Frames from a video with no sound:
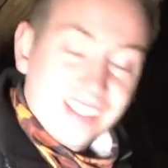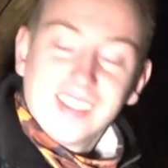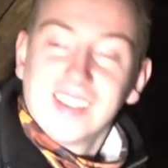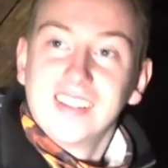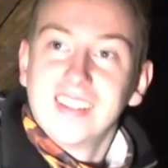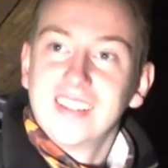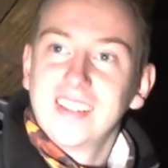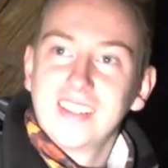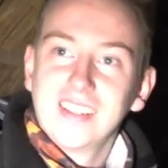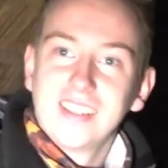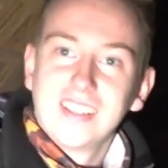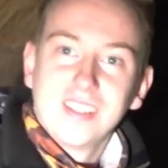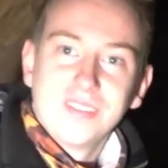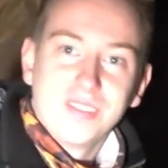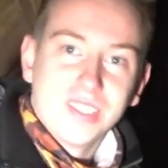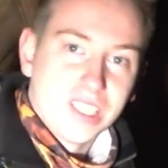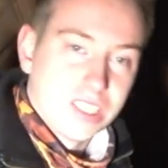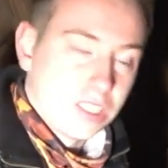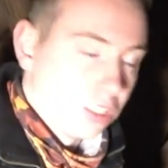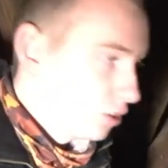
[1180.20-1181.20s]
in
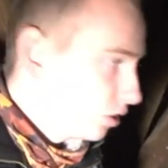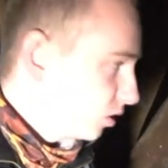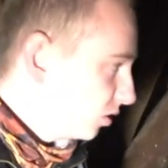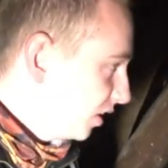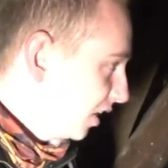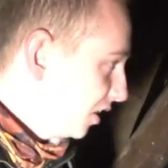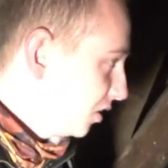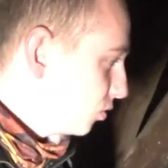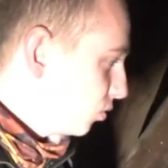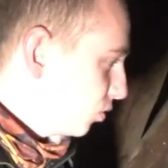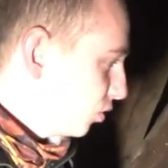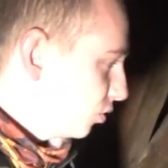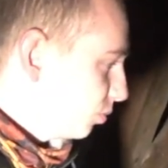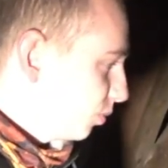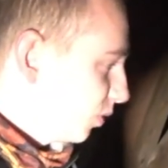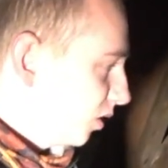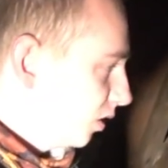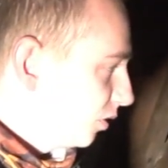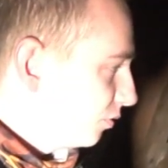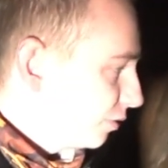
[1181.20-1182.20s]
because it's so dangerous.
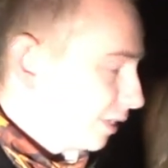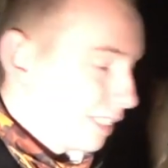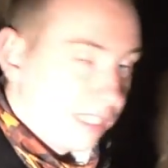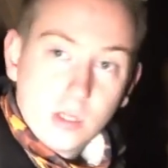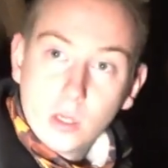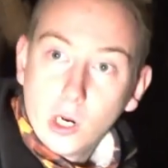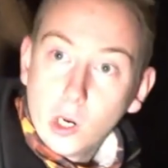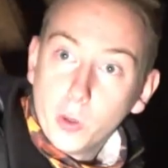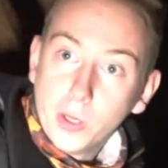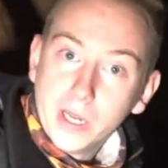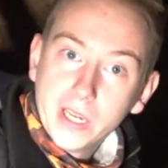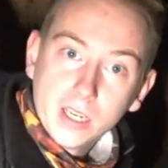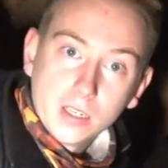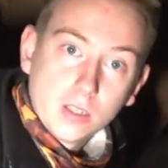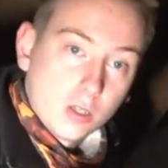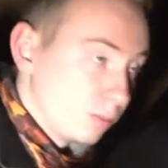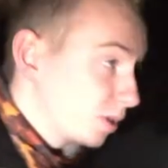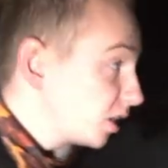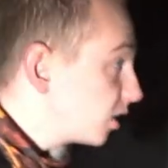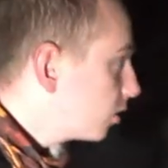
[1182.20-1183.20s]
Well, if we go here,
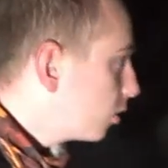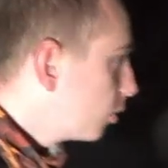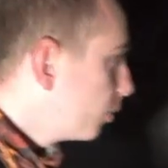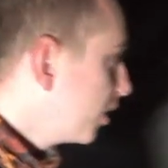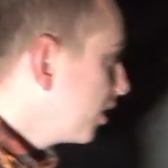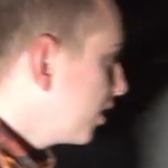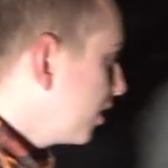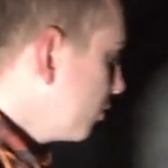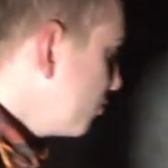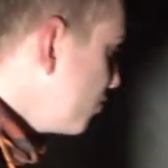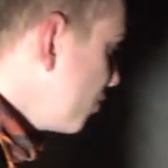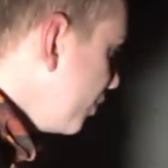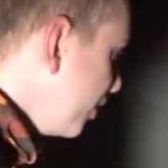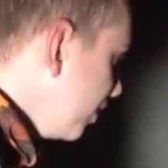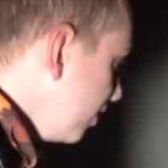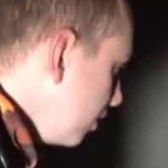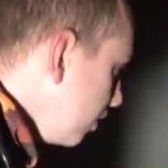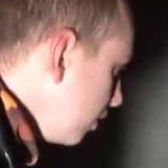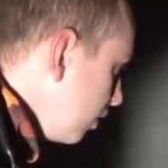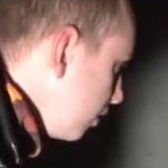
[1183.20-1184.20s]
come, come here,
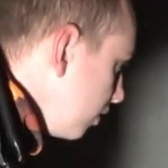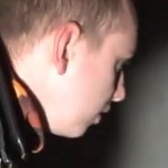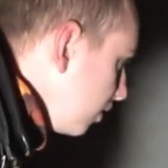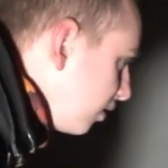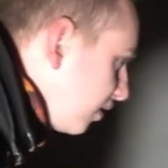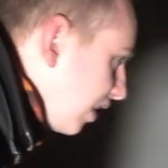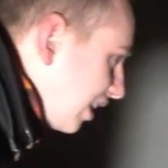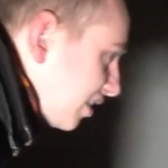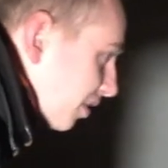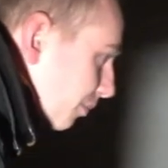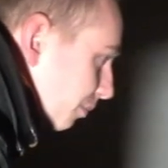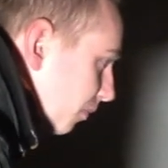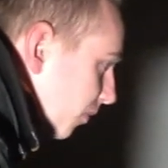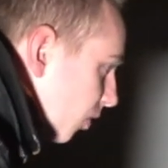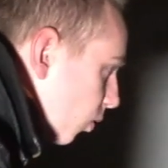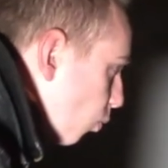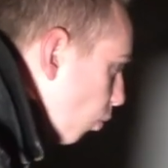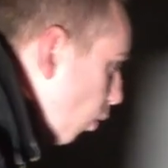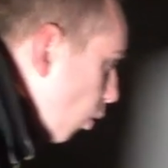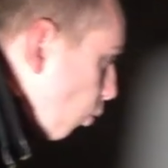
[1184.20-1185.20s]
cameraman. That's the
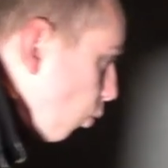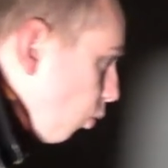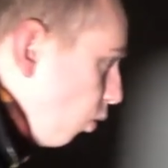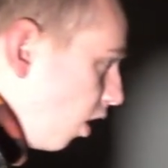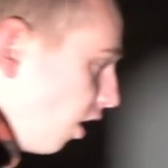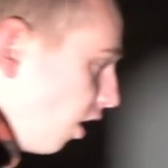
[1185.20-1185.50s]
whoa.